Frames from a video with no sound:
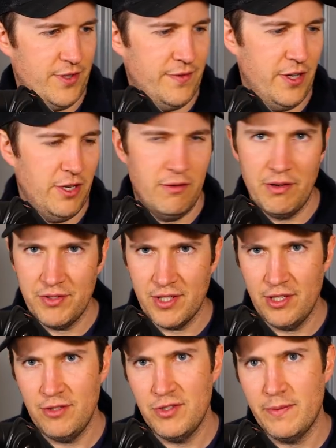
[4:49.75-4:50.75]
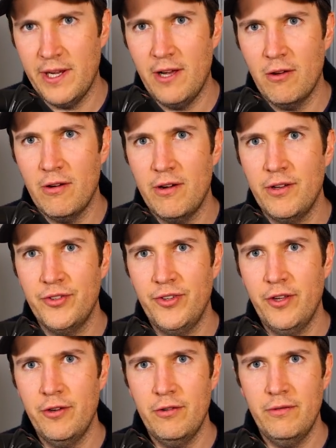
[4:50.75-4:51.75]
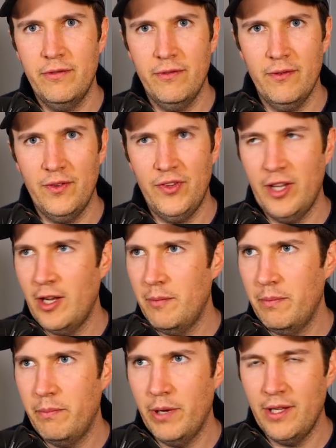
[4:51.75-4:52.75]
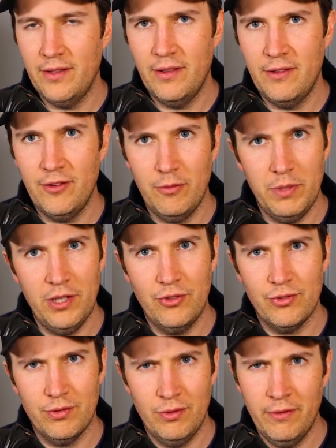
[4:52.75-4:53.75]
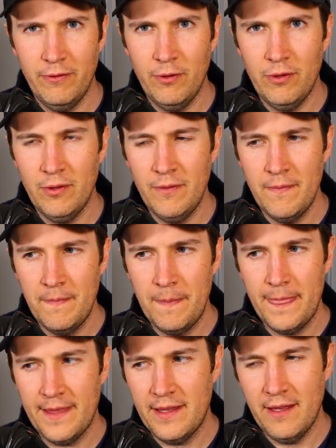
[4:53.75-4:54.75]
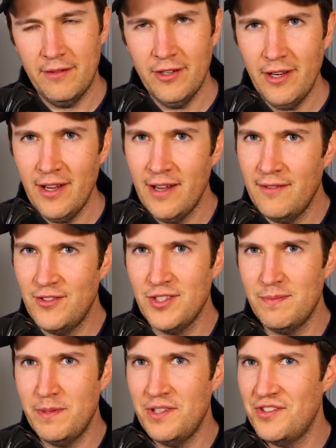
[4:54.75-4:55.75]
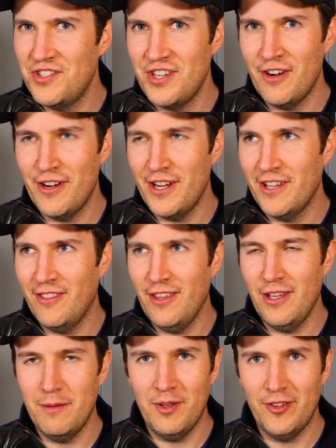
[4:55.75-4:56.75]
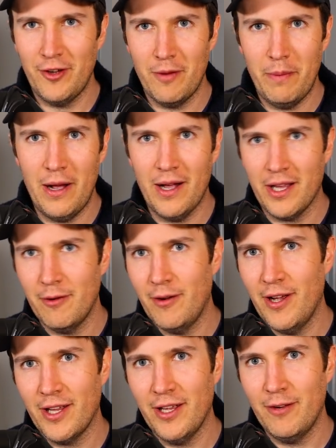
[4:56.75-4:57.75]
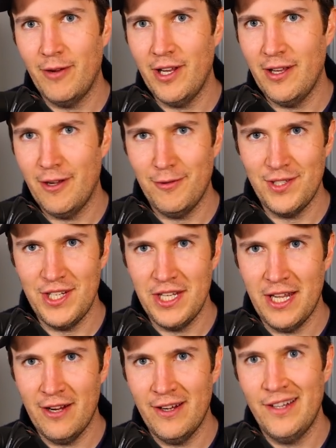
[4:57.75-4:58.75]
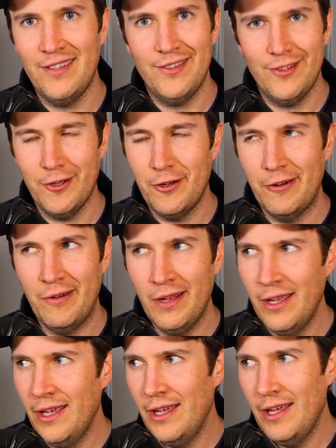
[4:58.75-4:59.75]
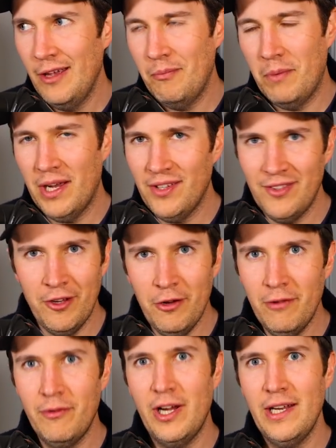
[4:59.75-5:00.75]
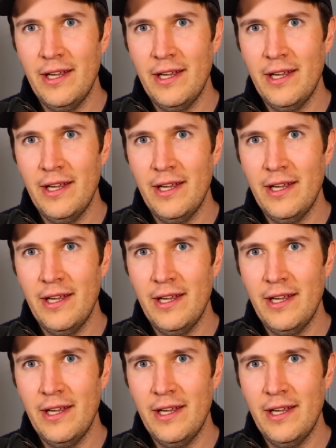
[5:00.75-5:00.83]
this video, I was gonna use my alcohol stove setup, but to be truthful, Kevin and I have just been sharing the MSR Pocket Rocket right now, which he carries. So My stove right